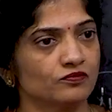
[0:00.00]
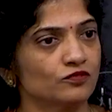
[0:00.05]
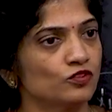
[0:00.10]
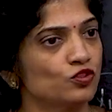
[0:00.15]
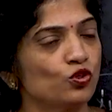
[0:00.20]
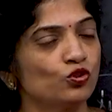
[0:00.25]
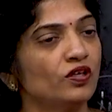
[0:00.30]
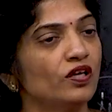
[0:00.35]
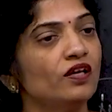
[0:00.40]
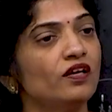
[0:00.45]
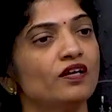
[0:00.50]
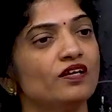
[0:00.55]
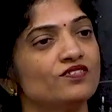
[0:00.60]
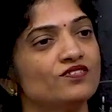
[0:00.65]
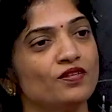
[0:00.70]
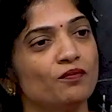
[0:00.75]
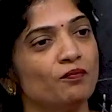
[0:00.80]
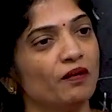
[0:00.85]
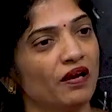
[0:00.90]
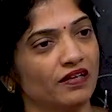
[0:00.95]
So there ends
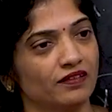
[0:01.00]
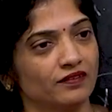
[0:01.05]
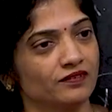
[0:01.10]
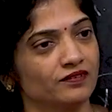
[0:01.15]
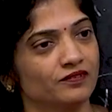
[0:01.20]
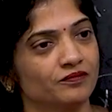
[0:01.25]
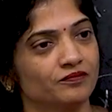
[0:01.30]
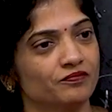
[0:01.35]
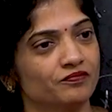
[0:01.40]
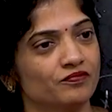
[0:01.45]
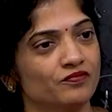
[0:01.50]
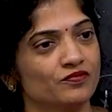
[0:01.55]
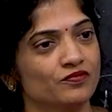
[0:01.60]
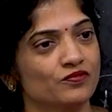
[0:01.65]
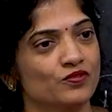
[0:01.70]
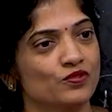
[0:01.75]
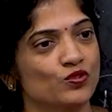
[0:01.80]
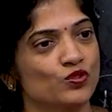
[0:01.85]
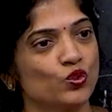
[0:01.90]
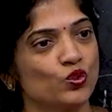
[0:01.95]
the matter.
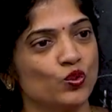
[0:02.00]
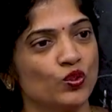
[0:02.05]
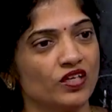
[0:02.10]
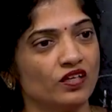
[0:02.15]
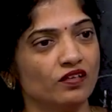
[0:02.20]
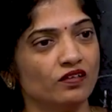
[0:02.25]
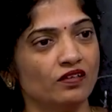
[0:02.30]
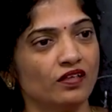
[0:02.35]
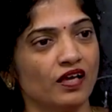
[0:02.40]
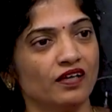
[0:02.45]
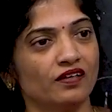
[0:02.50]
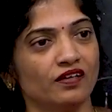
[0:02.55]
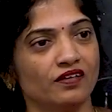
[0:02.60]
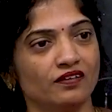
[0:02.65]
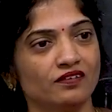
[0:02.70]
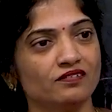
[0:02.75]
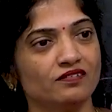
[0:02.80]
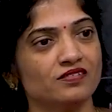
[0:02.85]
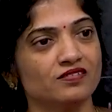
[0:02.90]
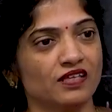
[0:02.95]
So here they are
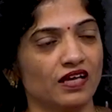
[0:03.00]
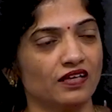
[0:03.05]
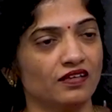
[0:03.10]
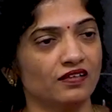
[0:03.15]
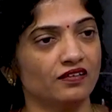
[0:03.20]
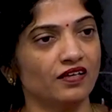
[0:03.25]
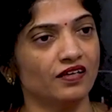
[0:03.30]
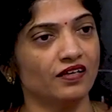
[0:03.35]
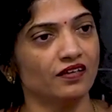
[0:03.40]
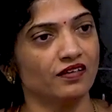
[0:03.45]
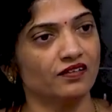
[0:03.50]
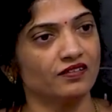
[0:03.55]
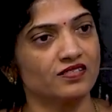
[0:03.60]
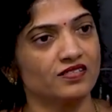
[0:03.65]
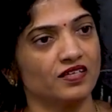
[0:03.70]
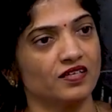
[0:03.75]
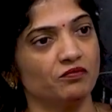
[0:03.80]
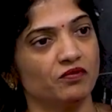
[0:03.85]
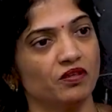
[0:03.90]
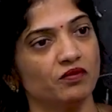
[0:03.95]
getting the salary, and at the
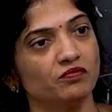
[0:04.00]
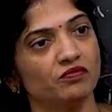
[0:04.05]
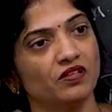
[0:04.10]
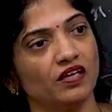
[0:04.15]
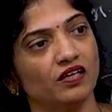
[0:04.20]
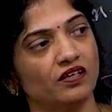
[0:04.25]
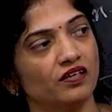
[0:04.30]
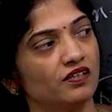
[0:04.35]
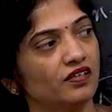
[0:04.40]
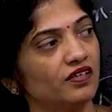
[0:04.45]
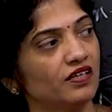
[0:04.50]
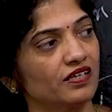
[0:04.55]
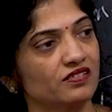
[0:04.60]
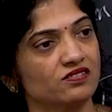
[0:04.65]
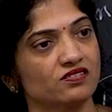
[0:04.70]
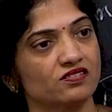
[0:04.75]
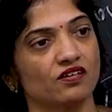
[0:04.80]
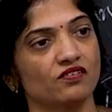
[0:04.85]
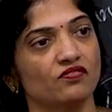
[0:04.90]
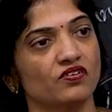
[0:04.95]
same time they are getting
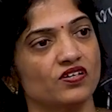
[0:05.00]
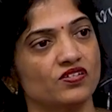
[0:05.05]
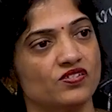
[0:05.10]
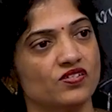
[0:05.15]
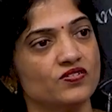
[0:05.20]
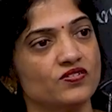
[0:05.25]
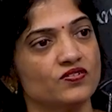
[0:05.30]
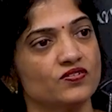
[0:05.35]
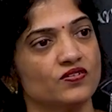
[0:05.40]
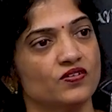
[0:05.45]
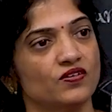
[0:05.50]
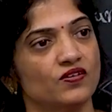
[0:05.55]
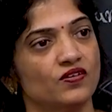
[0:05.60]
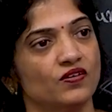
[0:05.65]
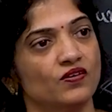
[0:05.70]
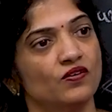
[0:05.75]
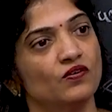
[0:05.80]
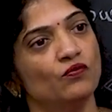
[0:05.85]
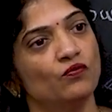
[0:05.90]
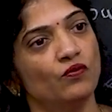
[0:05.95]
extra wages
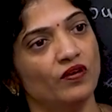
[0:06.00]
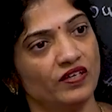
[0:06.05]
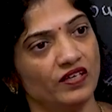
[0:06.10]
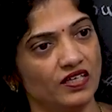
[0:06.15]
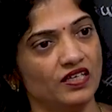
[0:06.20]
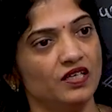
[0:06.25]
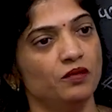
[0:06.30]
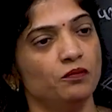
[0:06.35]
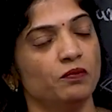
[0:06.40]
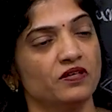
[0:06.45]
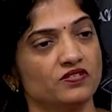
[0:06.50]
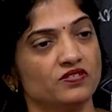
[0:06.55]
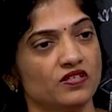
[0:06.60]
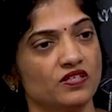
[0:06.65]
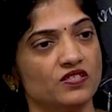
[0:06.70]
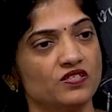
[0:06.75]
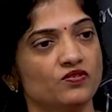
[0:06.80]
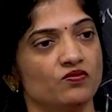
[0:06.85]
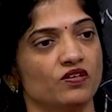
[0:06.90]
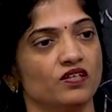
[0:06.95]
when any person
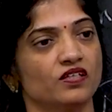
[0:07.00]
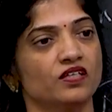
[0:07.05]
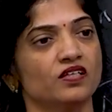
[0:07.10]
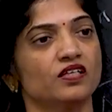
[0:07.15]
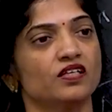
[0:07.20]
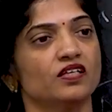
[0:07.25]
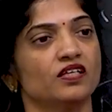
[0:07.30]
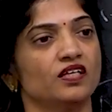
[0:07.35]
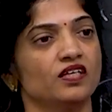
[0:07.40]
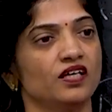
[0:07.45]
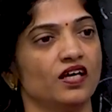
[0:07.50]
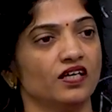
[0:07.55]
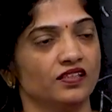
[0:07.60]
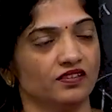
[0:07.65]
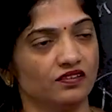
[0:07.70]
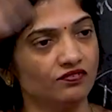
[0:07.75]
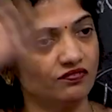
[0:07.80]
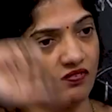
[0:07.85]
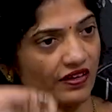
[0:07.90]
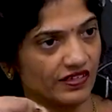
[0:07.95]
is working in any
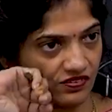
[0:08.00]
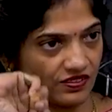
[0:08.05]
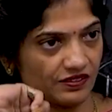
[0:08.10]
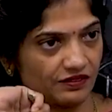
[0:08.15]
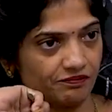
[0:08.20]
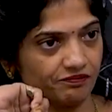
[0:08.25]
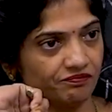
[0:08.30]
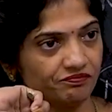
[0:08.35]
other factory.